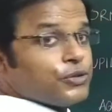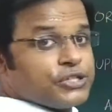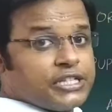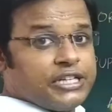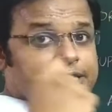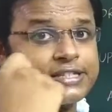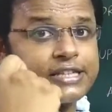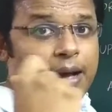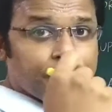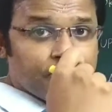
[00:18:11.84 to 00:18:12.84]
to see
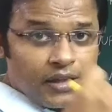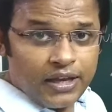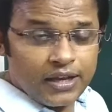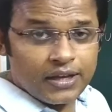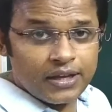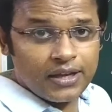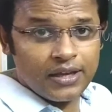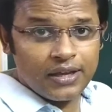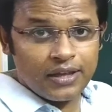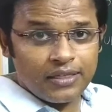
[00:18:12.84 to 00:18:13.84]

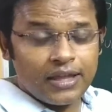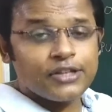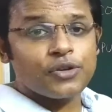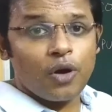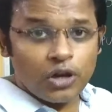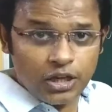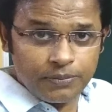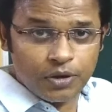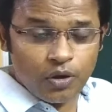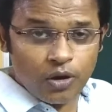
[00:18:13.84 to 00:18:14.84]
something, that is
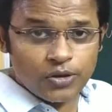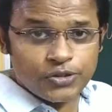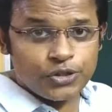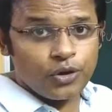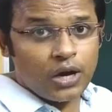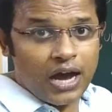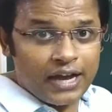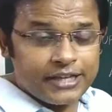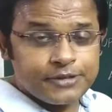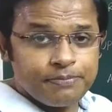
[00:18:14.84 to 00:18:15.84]
only because your
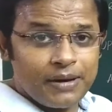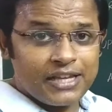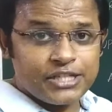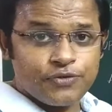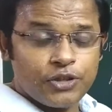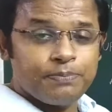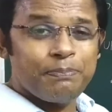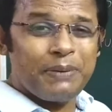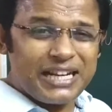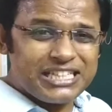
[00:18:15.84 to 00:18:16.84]
eye is blessed
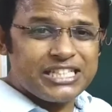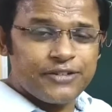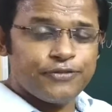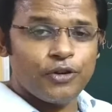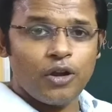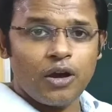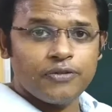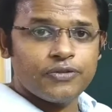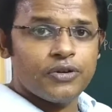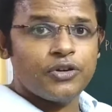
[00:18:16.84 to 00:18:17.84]
with plentiful
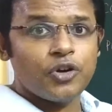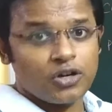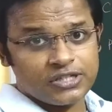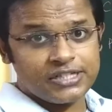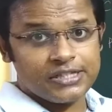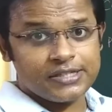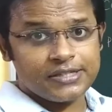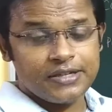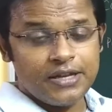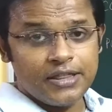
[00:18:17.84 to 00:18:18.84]
of rod
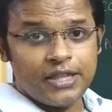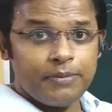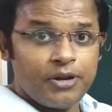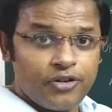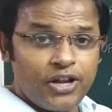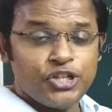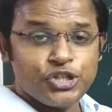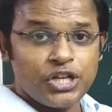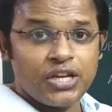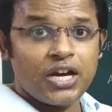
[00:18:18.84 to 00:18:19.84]
cells. They may
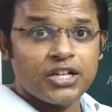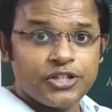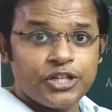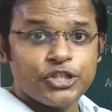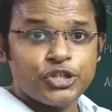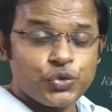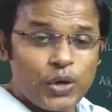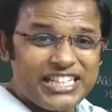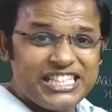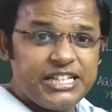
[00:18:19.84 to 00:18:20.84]
range in
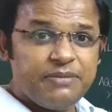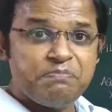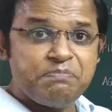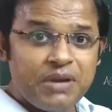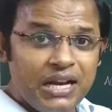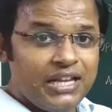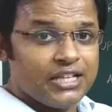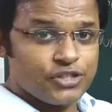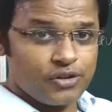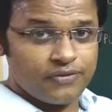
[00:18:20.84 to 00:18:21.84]
120
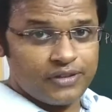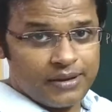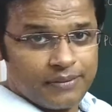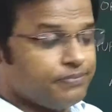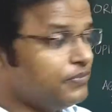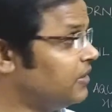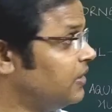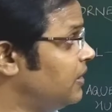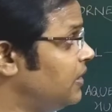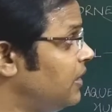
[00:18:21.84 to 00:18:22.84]
millions of them.
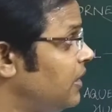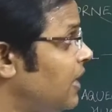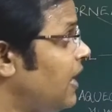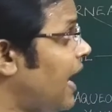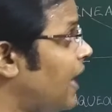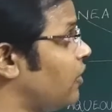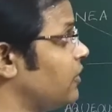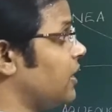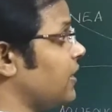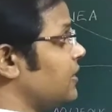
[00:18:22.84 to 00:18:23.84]
And
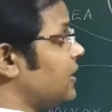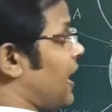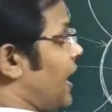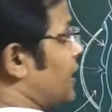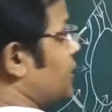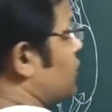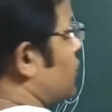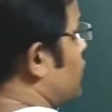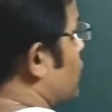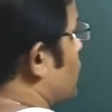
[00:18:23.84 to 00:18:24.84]
on the other hand,